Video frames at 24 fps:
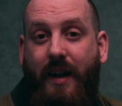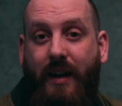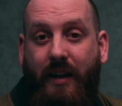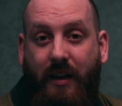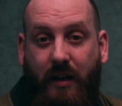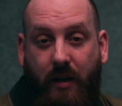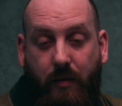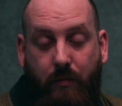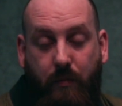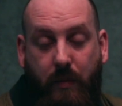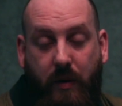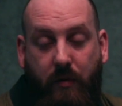
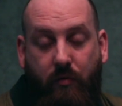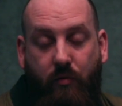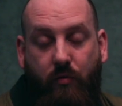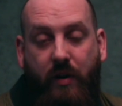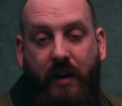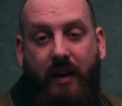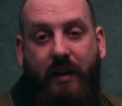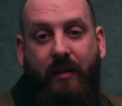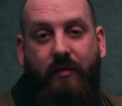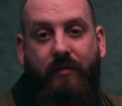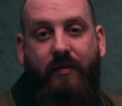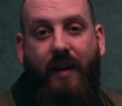can be
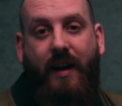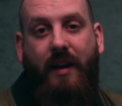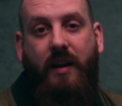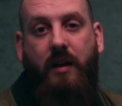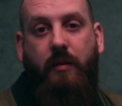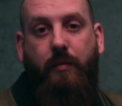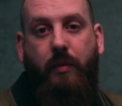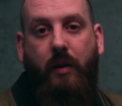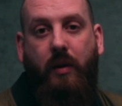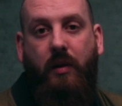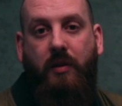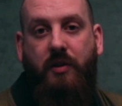really
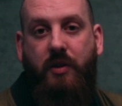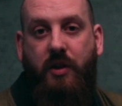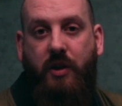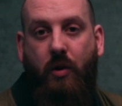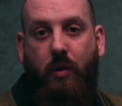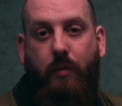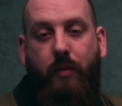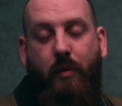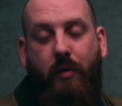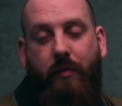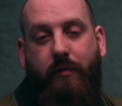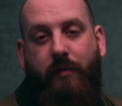valuable to
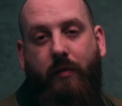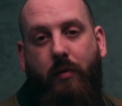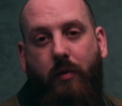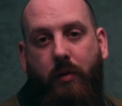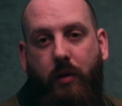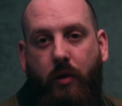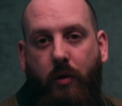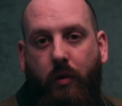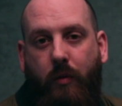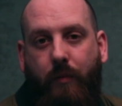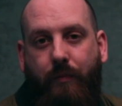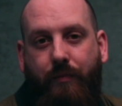your
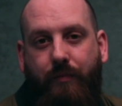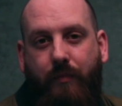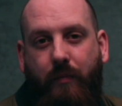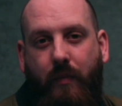portfolio.